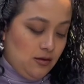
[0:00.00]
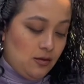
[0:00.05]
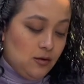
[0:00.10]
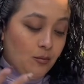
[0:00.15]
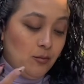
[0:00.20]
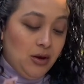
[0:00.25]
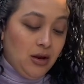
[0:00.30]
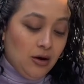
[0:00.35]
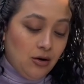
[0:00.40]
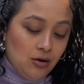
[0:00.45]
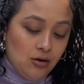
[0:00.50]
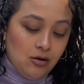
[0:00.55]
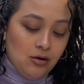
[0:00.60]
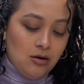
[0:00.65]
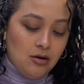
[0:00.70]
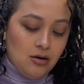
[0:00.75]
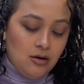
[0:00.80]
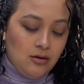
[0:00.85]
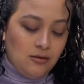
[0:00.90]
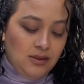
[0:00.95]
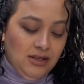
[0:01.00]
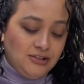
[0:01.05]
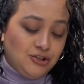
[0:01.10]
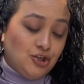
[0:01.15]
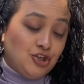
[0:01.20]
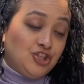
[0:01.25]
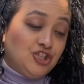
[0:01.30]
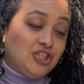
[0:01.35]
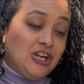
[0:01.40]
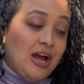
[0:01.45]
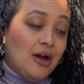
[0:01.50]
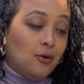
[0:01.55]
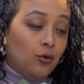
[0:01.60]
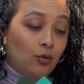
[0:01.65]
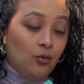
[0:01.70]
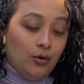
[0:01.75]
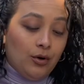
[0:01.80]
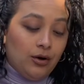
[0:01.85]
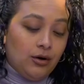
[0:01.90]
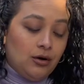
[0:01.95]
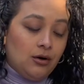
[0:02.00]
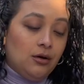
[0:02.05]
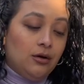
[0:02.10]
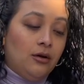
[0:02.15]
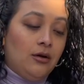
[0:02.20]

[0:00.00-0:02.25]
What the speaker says: The Mirror, that's our shadow work.